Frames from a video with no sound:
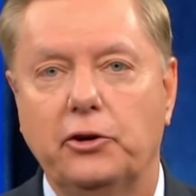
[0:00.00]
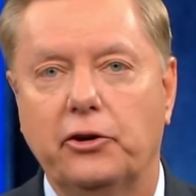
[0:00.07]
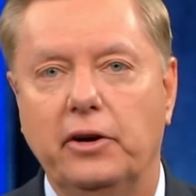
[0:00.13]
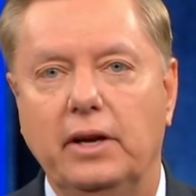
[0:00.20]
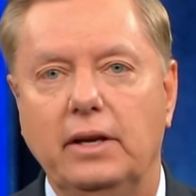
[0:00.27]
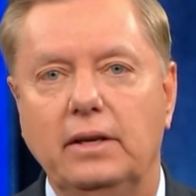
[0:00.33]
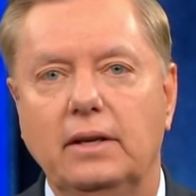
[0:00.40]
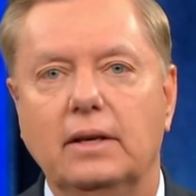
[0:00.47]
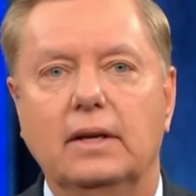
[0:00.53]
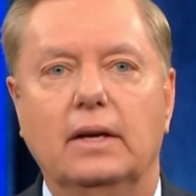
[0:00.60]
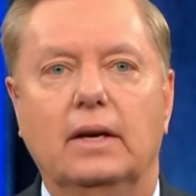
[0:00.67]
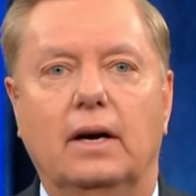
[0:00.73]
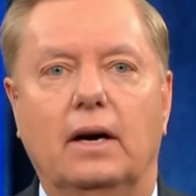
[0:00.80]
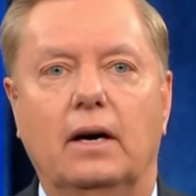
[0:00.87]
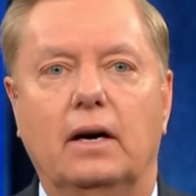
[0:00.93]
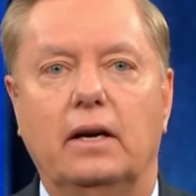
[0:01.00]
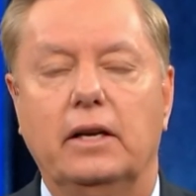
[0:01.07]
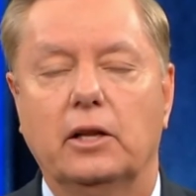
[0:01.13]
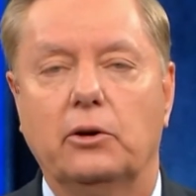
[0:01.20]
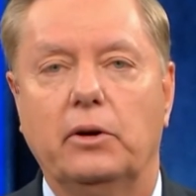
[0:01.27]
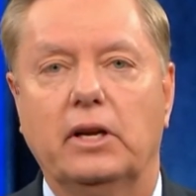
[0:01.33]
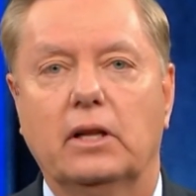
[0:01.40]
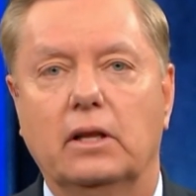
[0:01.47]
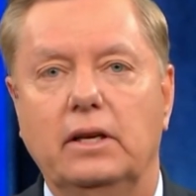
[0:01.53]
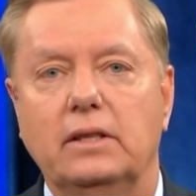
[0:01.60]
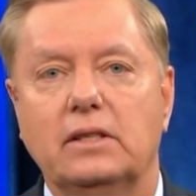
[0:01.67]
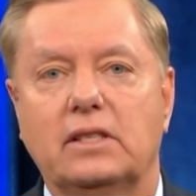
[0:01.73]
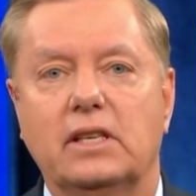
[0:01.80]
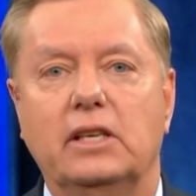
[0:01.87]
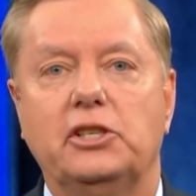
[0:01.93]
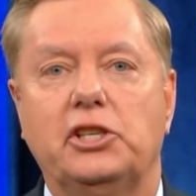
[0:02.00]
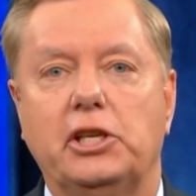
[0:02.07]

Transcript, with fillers: trade. Uh, Hillary Clinton said